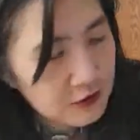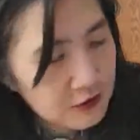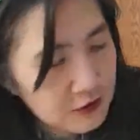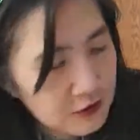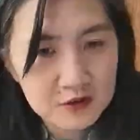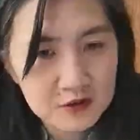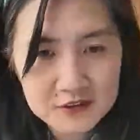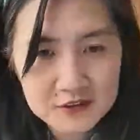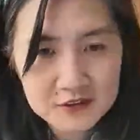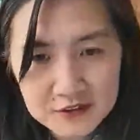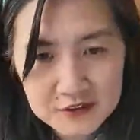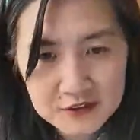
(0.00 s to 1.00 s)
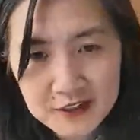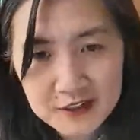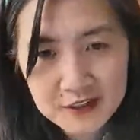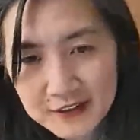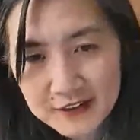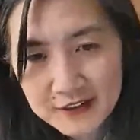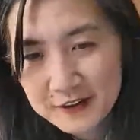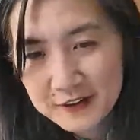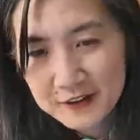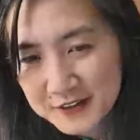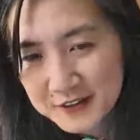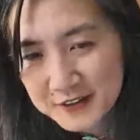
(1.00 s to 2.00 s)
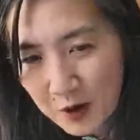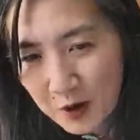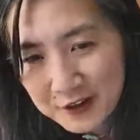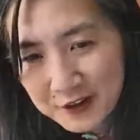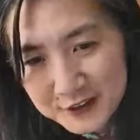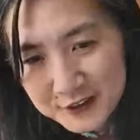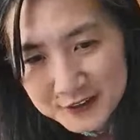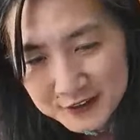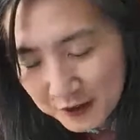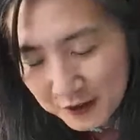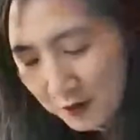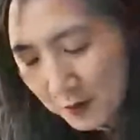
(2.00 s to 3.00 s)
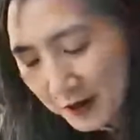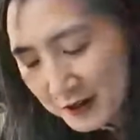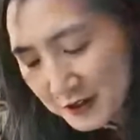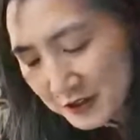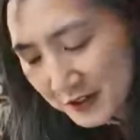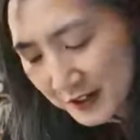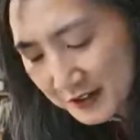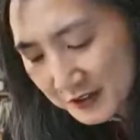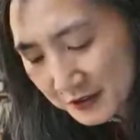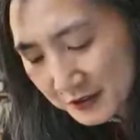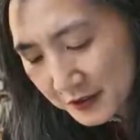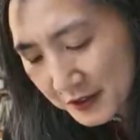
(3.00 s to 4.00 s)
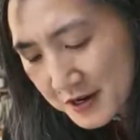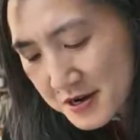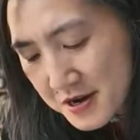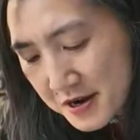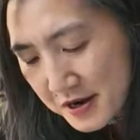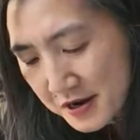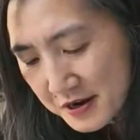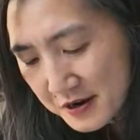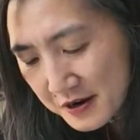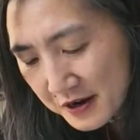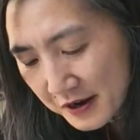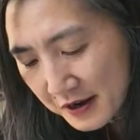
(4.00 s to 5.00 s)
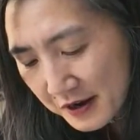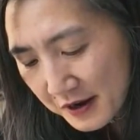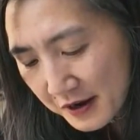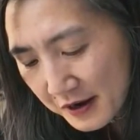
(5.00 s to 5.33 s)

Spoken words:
Oh, it's the it's the wires, the long wires you can't do. Okay.